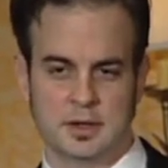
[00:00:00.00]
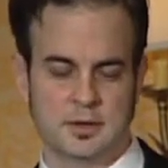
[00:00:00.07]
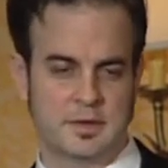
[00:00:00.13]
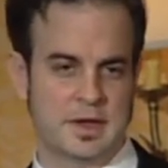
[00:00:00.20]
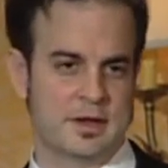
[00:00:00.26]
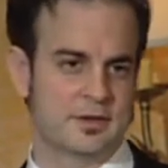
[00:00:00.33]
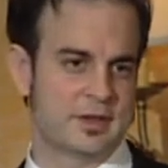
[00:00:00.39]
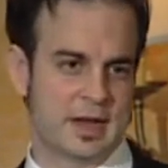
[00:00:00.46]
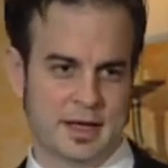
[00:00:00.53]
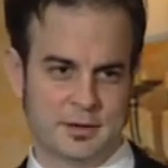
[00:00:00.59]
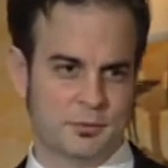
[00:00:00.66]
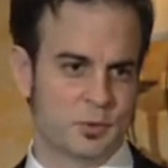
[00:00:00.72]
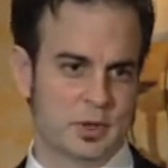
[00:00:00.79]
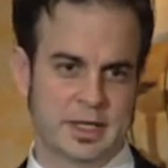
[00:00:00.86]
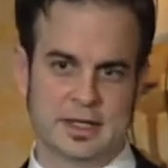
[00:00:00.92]
things that I
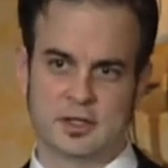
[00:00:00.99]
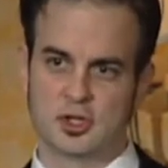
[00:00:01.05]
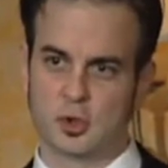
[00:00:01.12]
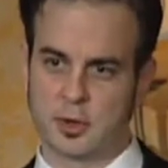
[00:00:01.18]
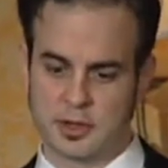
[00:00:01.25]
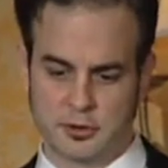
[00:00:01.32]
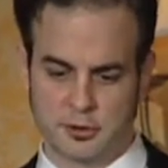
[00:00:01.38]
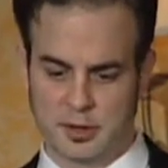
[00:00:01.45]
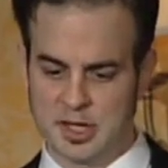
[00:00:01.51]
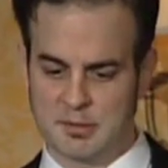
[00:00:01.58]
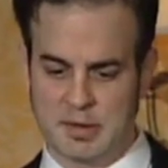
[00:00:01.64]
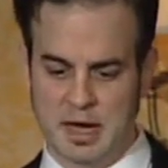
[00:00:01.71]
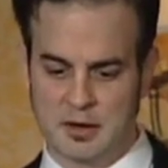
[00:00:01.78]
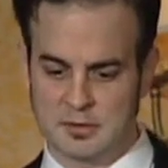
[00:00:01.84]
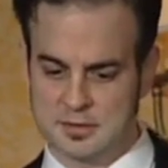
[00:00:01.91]
really enjoyed learning
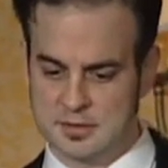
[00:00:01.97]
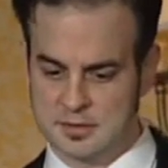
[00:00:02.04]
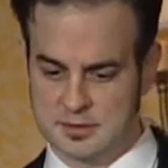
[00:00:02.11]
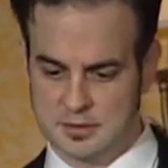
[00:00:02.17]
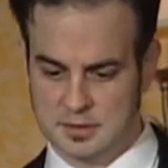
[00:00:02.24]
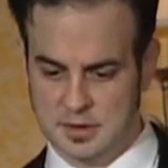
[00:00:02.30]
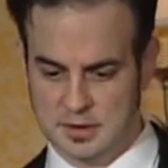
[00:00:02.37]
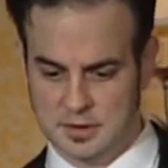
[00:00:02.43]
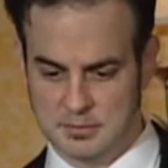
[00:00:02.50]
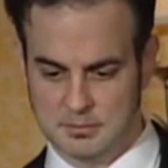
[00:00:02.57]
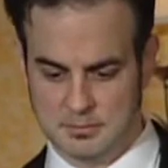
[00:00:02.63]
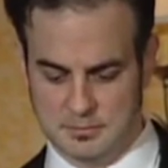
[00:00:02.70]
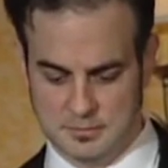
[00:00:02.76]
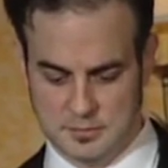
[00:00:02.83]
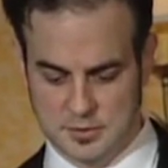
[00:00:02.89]
about
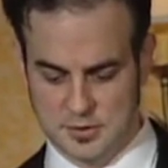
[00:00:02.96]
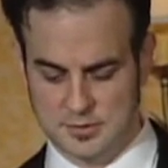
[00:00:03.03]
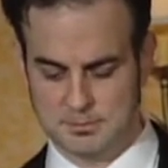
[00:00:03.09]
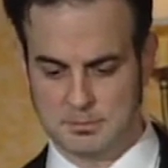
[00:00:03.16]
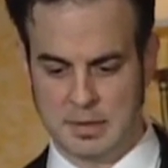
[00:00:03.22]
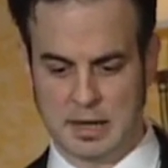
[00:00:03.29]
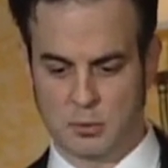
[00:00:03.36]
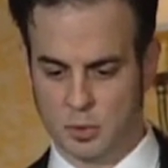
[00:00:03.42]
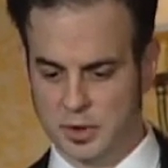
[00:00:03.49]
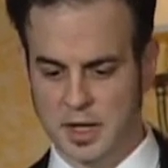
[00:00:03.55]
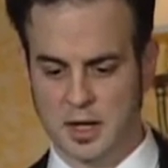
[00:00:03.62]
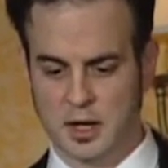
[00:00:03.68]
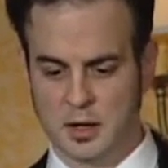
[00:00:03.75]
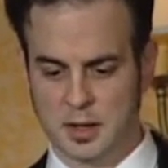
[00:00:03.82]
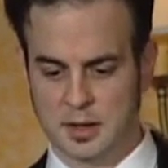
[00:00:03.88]
just by
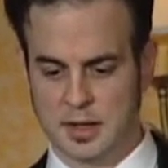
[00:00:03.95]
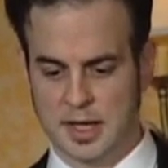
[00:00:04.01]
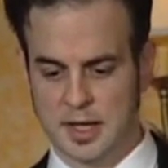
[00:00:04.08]
working on it.